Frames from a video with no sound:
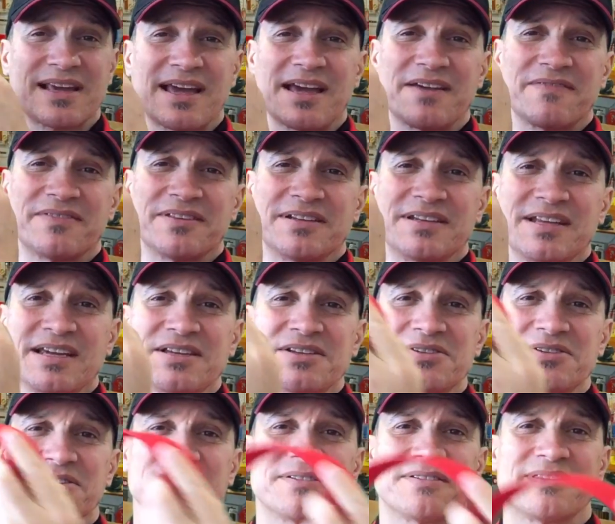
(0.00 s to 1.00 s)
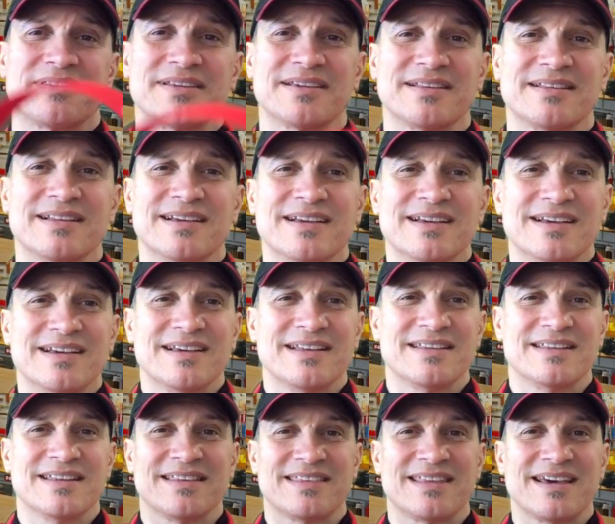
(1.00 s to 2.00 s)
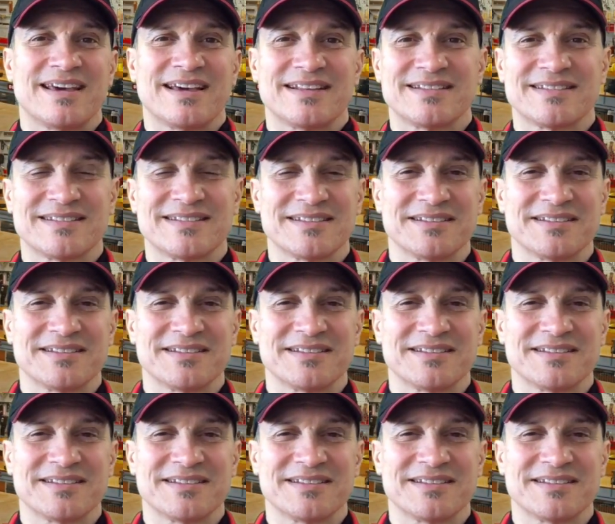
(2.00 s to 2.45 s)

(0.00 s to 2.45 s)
have the danger that